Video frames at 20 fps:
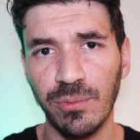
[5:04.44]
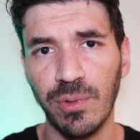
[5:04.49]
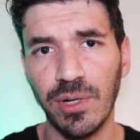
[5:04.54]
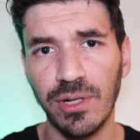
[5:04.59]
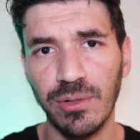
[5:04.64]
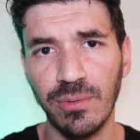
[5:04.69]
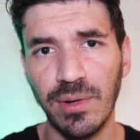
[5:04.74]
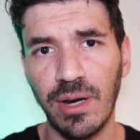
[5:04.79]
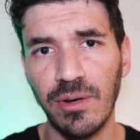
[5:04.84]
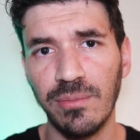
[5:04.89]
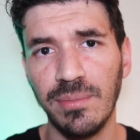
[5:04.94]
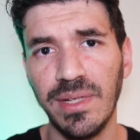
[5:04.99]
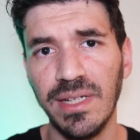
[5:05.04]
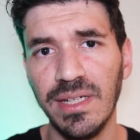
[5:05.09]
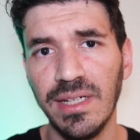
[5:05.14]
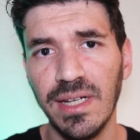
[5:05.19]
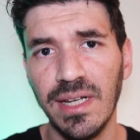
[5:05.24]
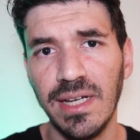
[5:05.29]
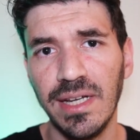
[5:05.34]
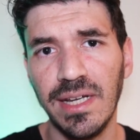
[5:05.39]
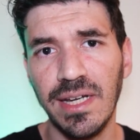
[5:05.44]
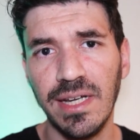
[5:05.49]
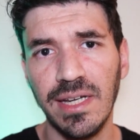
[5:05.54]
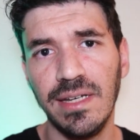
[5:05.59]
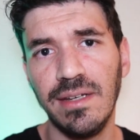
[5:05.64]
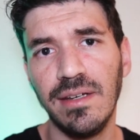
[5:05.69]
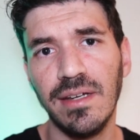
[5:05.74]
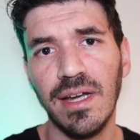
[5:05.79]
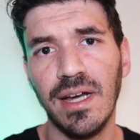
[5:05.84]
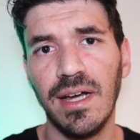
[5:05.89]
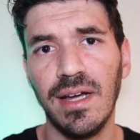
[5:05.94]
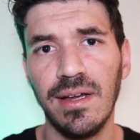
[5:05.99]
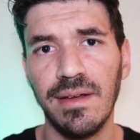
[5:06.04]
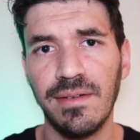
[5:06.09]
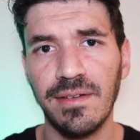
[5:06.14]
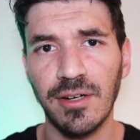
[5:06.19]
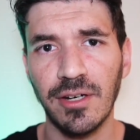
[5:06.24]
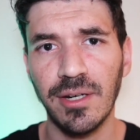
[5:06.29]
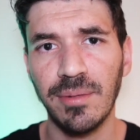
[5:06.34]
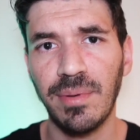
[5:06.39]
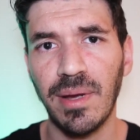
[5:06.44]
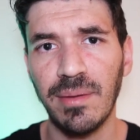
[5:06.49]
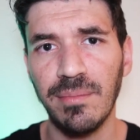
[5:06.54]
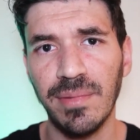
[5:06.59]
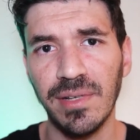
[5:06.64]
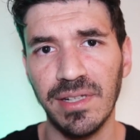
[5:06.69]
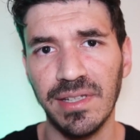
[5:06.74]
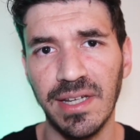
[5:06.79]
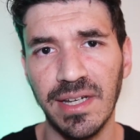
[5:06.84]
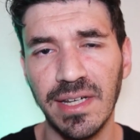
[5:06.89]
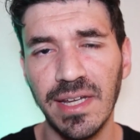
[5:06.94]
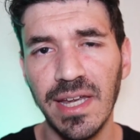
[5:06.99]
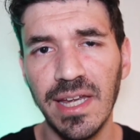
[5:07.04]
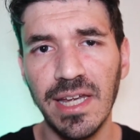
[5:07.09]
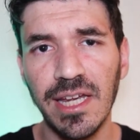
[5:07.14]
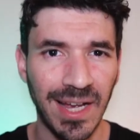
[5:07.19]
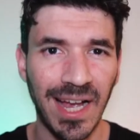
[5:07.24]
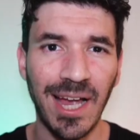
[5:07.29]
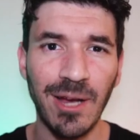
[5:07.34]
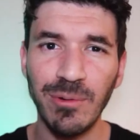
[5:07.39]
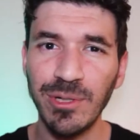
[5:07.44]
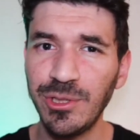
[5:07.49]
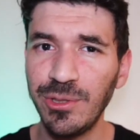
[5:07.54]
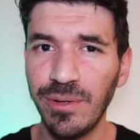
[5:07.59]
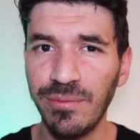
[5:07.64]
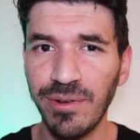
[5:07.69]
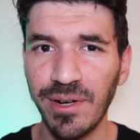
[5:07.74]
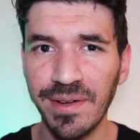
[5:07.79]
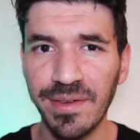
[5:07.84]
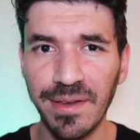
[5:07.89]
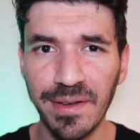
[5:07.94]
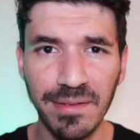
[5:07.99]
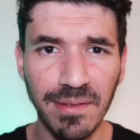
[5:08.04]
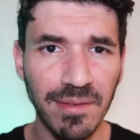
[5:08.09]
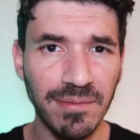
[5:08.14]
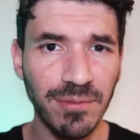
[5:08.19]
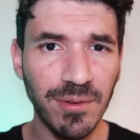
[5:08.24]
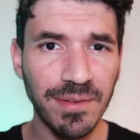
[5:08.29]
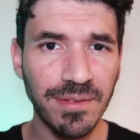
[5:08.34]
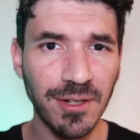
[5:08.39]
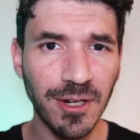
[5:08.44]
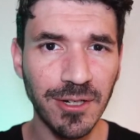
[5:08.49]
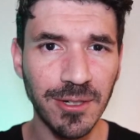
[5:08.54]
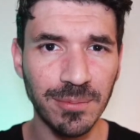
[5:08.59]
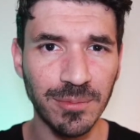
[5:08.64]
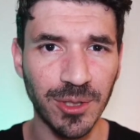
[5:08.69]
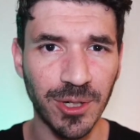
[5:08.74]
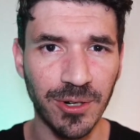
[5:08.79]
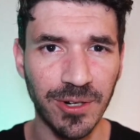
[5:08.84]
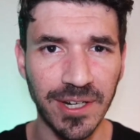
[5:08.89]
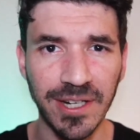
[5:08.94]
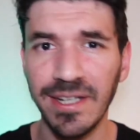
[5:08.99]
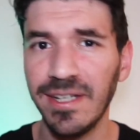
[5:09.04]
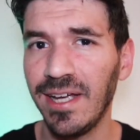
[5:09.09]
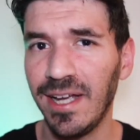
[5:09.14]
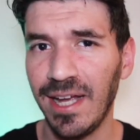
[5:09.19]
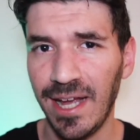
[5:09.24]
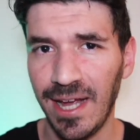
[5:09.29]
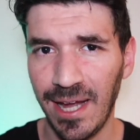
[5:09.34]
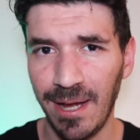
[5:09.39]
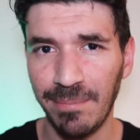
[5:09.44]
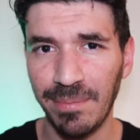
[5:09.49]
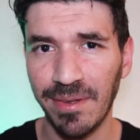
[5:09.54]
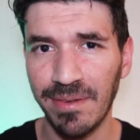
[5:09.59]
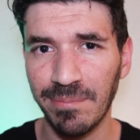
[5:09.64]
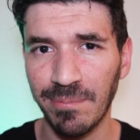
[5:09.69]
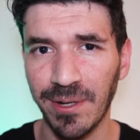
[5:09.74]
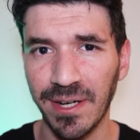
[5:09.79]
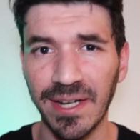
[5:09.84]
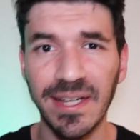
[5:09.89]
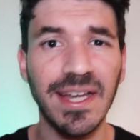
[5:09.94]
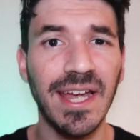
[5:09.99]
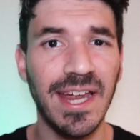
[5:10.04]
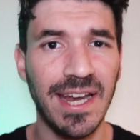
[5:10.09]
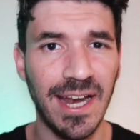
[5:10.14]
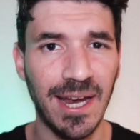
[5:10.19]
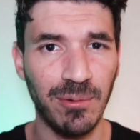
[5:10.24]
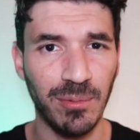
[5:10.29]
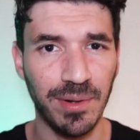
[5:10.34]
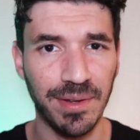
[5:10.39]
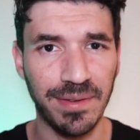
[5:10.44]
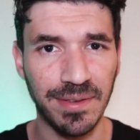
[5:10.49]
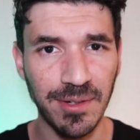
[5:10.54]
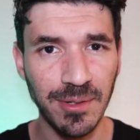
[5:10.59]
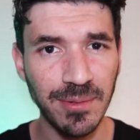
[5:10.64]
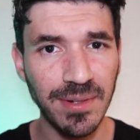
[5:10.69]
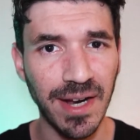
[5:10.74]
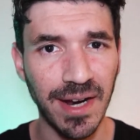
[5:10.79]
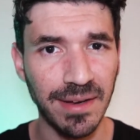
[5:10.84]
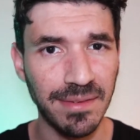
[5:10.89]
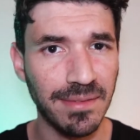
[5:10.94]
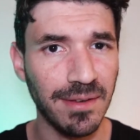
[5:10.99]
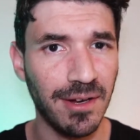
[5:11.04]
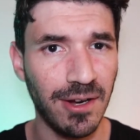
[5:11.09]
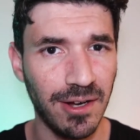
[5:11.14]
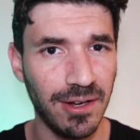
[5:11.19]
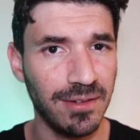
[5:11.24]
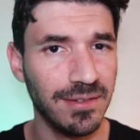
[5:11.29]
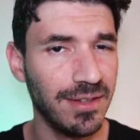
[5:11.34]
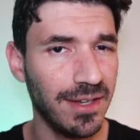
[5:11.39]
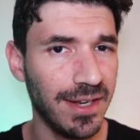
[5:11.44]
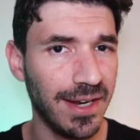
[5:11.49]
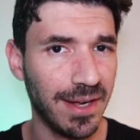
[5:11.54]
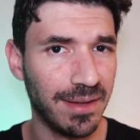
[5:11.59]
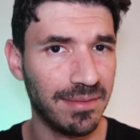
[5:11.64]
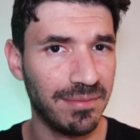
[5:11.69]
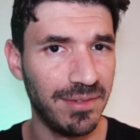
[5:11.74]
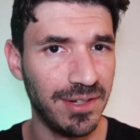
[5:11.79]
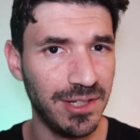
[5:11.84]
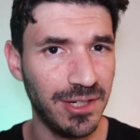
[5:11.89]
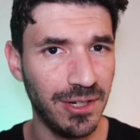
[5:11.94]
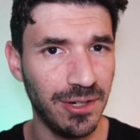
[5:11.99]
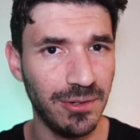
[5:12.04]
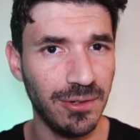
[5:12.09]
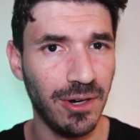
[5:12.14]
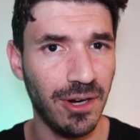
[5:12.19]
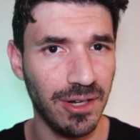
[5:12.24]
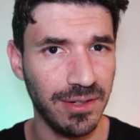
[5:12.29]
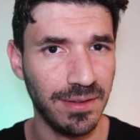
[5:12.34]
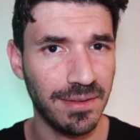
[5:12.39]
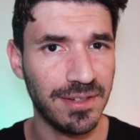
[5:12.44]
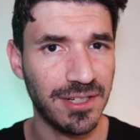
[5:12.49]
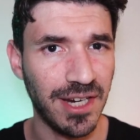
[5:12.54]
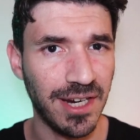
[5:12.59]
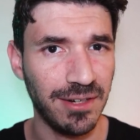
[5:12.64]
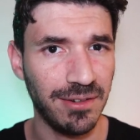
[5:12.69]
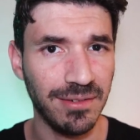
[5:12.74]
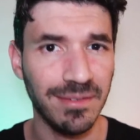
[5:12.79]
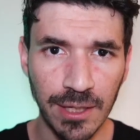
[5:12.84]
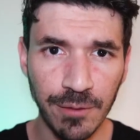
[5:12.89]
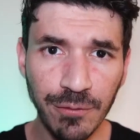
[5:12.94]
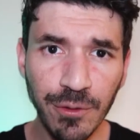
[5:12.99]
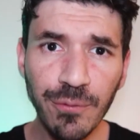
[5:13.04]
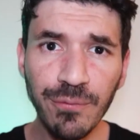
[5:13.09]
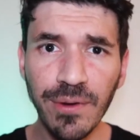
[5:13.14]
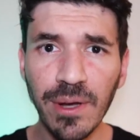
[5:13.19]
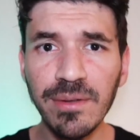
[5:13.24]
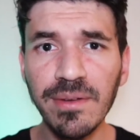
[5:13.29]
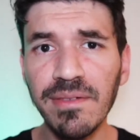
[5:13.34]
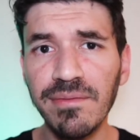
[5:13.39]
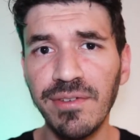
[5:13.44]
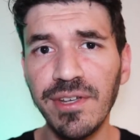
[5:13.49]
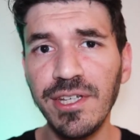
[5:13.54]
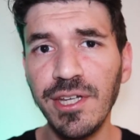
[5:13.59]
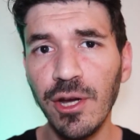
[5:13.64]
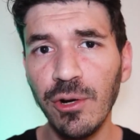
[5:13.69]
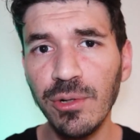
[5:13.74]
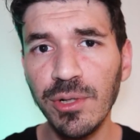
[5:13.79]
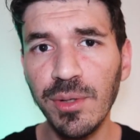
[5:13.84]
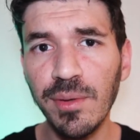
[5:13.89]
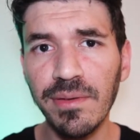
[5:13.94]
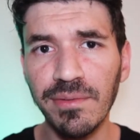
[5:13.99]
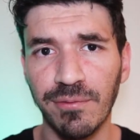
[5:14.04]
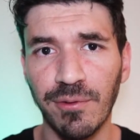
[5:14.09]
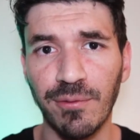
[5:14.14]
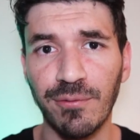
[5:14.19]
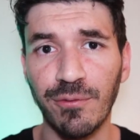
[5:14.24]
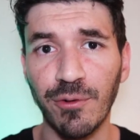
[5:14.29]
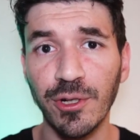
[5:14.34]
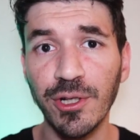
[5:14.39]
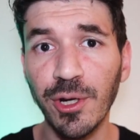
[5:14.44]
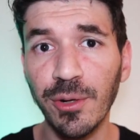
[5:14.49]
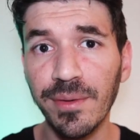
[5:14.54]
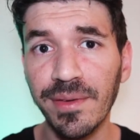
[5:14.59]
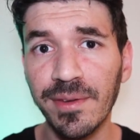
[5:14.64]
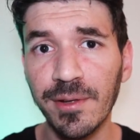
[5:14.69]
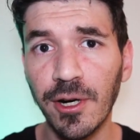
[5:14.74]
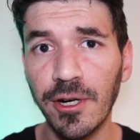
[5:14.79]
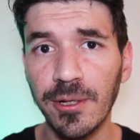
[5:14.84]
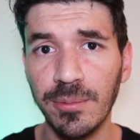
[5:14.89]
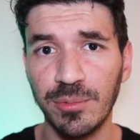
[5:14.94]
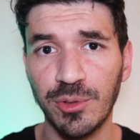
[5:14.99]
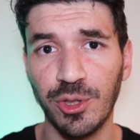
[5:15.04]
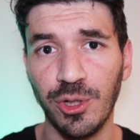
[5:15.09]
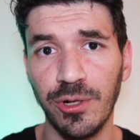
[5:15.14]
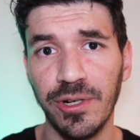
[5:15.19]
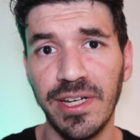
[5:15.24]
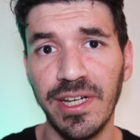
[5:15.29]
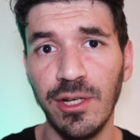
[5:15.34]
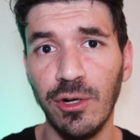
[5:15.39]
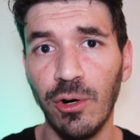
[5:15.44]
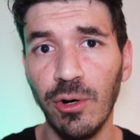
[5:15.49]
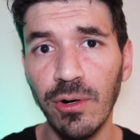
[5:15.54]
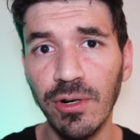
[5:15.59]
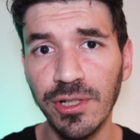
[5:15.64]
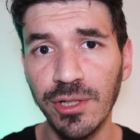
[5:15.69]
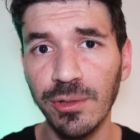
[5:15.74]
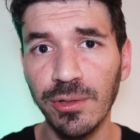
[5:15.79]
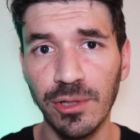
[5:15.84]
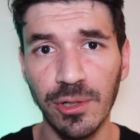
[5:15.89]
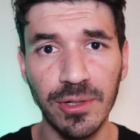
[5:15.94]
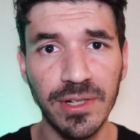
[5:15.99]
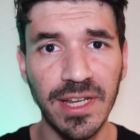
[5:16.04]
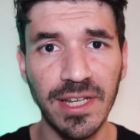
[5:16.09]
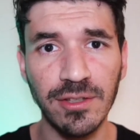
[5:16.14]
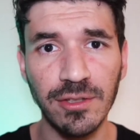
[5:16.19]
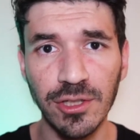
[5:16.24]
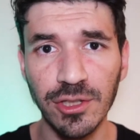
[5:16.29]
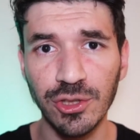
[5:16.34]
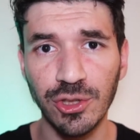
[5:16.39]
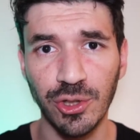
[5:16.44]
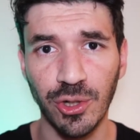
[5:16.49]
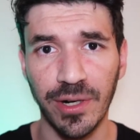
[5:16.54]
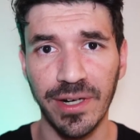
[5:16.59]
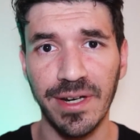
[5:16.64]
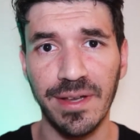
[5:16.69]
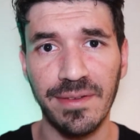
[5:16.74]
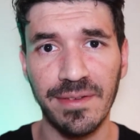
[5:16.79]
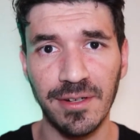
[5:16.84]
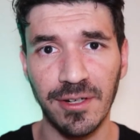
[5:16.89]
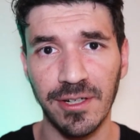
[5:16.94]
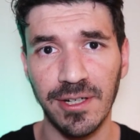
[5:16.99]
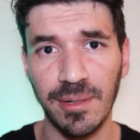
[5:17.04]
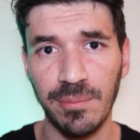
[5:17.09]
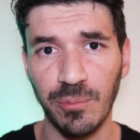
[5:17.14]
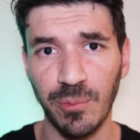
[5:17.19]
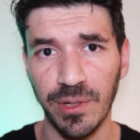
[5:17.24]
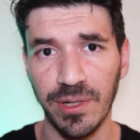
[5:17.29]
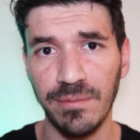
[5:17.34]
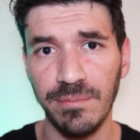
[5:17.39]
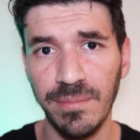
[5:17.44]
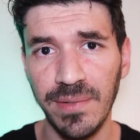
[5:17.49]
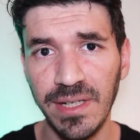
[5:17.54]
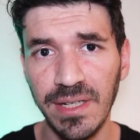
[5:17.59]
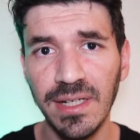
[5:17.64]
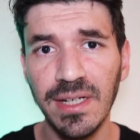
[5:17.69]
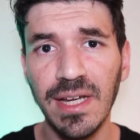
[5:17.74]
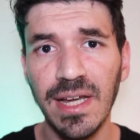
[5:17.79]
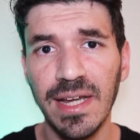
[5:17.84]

want around me in startup I'm building. I wish you a very successful startup journey, a happy spring, and I will see you guys on the next video on this channel. If you found this video useful for your startup journey or you're looking to join a startup with me,